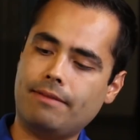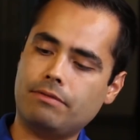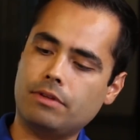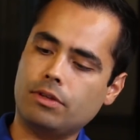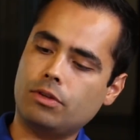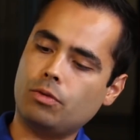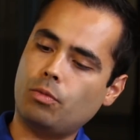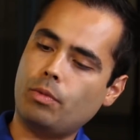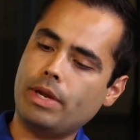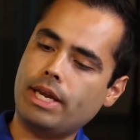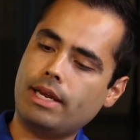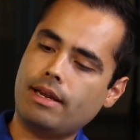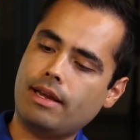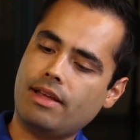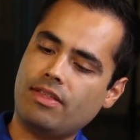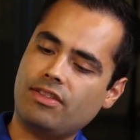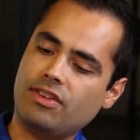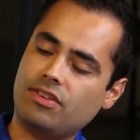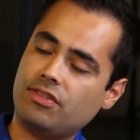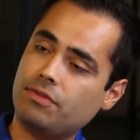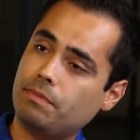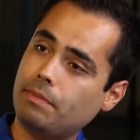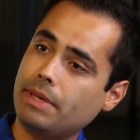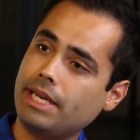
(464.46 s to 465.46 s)
have to tweak
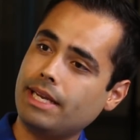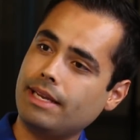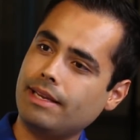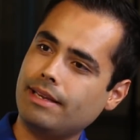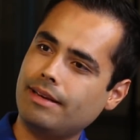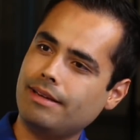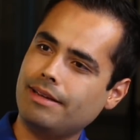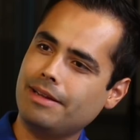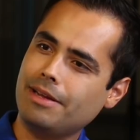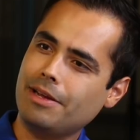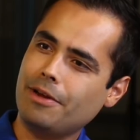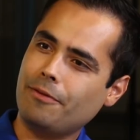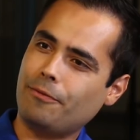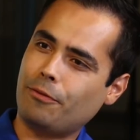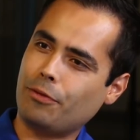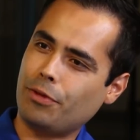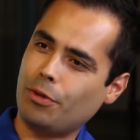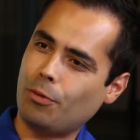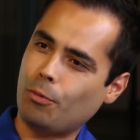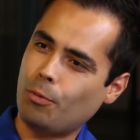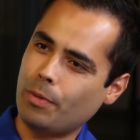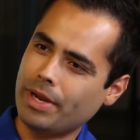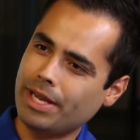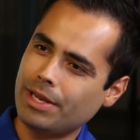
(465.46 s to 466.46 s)
the speed for
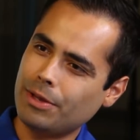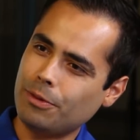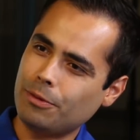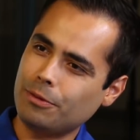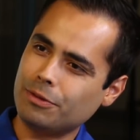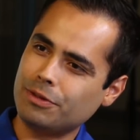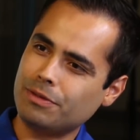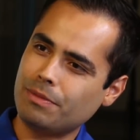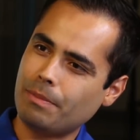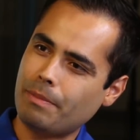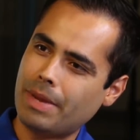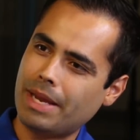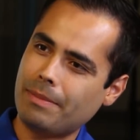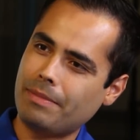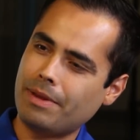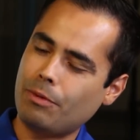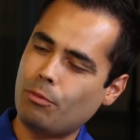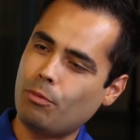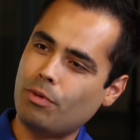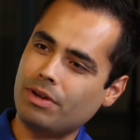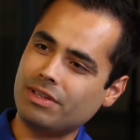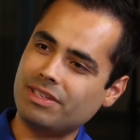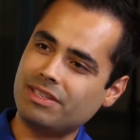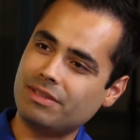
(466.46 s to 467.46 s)
the wheels. Maybe
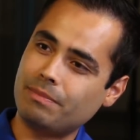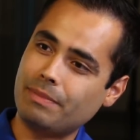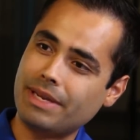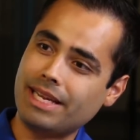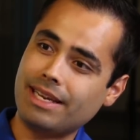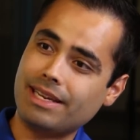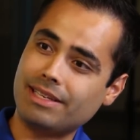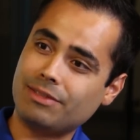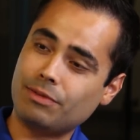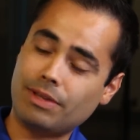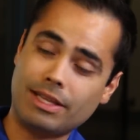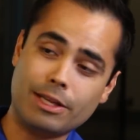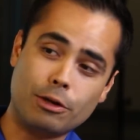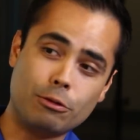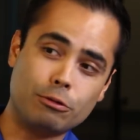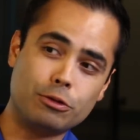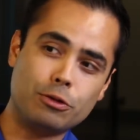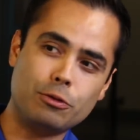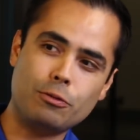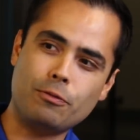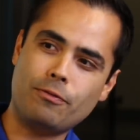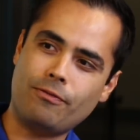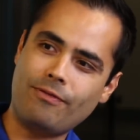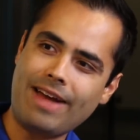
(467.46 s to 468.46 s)
one speed is a little
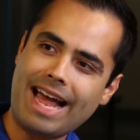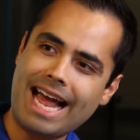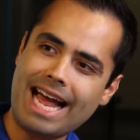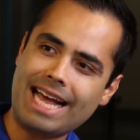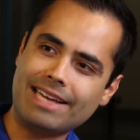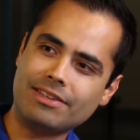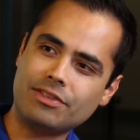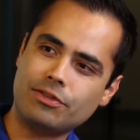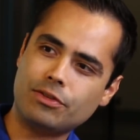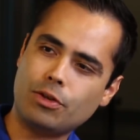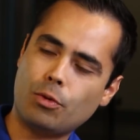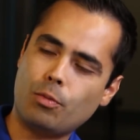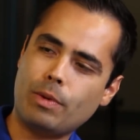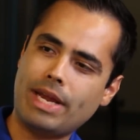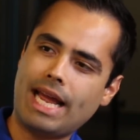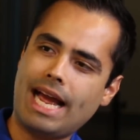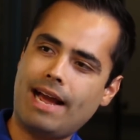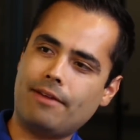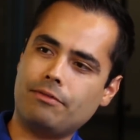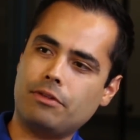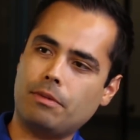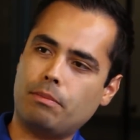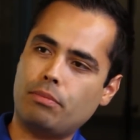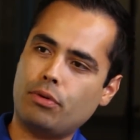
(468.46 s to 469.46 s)
too fast, so we
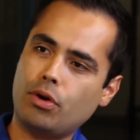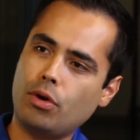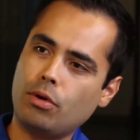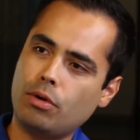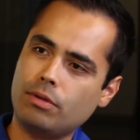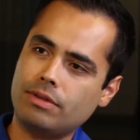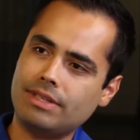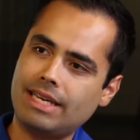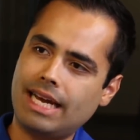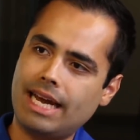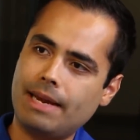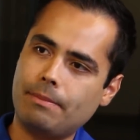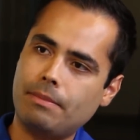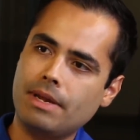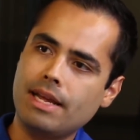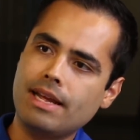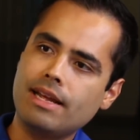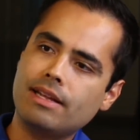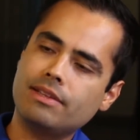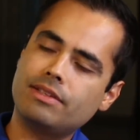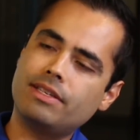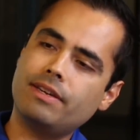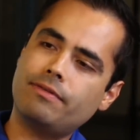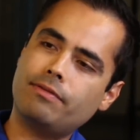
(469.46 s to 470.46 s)
have to
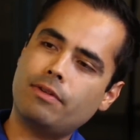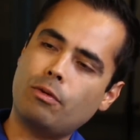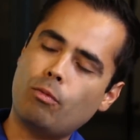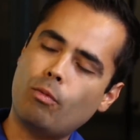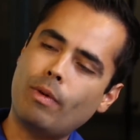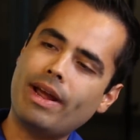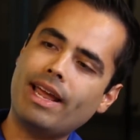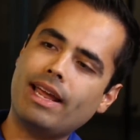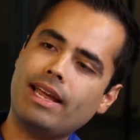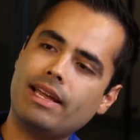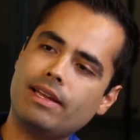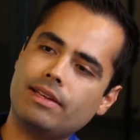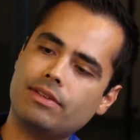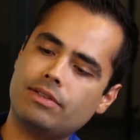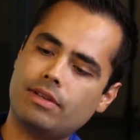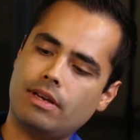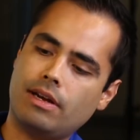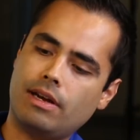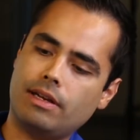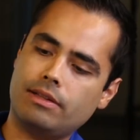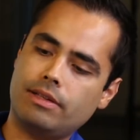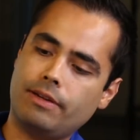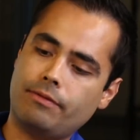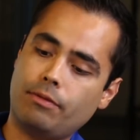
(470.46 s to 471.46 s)
prototype different ways
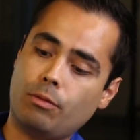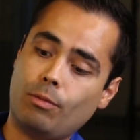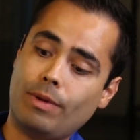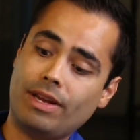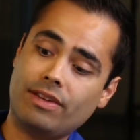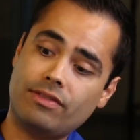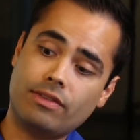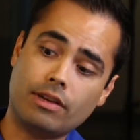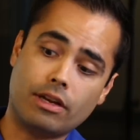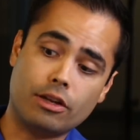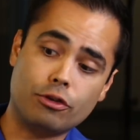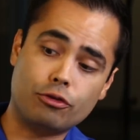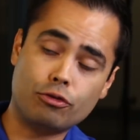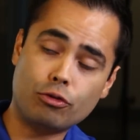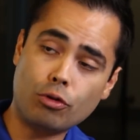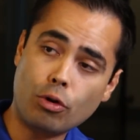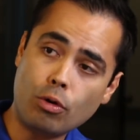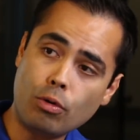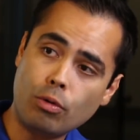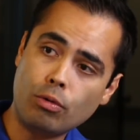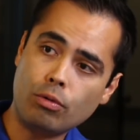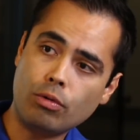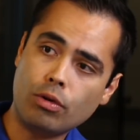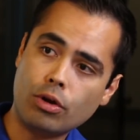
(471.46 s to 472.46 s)
to
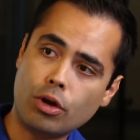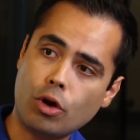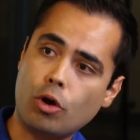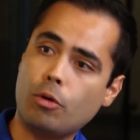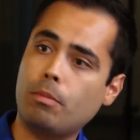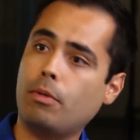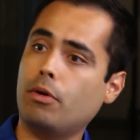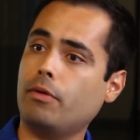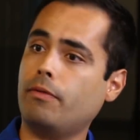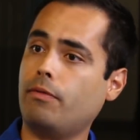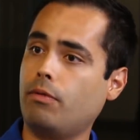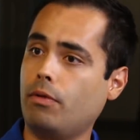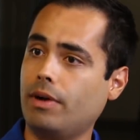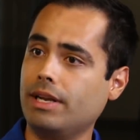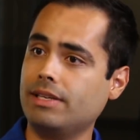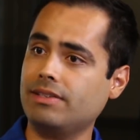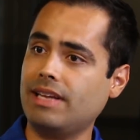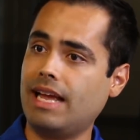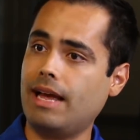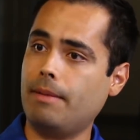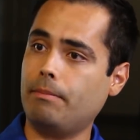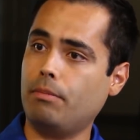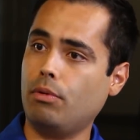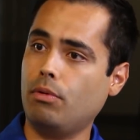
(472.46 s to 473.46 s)
control GoBone, for
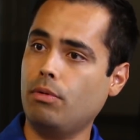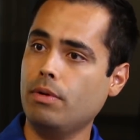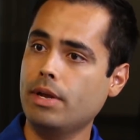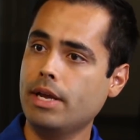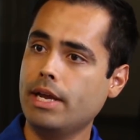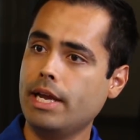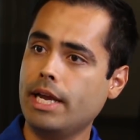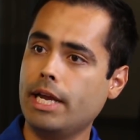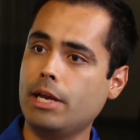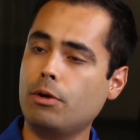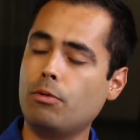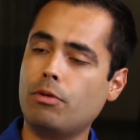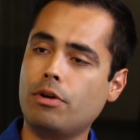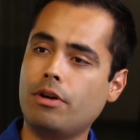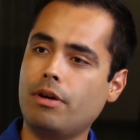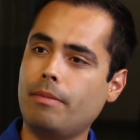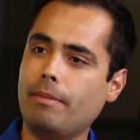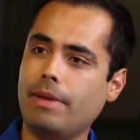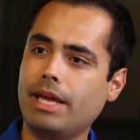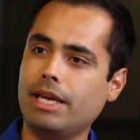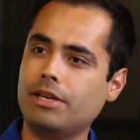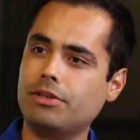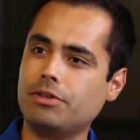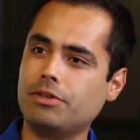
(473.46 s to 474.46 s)
example, in order to
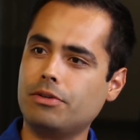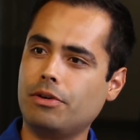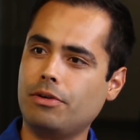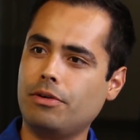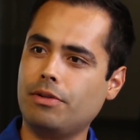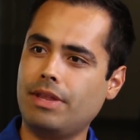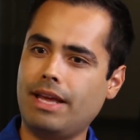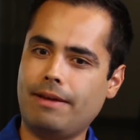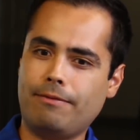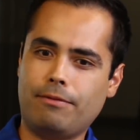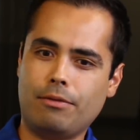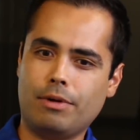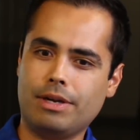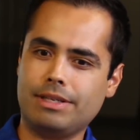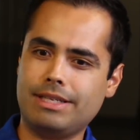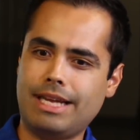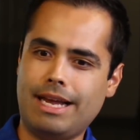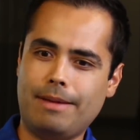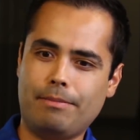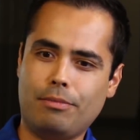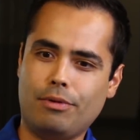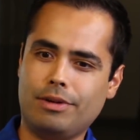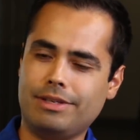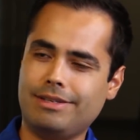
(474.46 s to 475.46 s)
make sure that, for
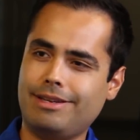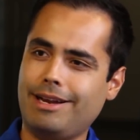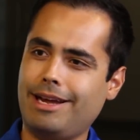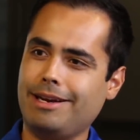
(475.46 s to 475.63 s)
example, it's